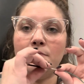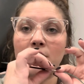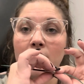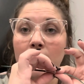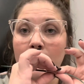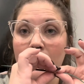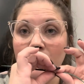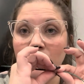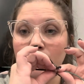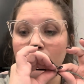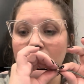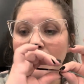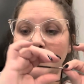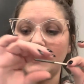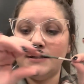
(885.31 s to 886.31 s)
connector
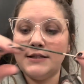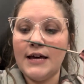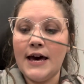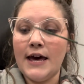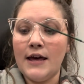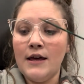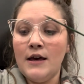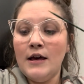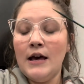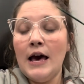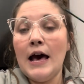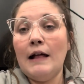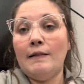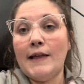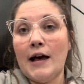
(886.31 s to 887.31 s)
piece that
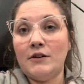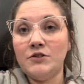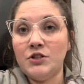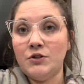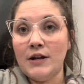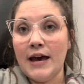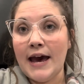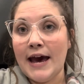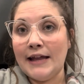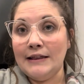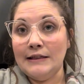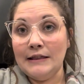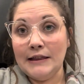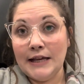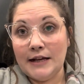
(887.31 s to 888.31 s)
allows you to add
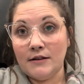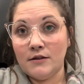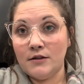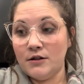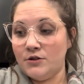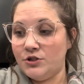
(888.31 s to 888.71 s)
length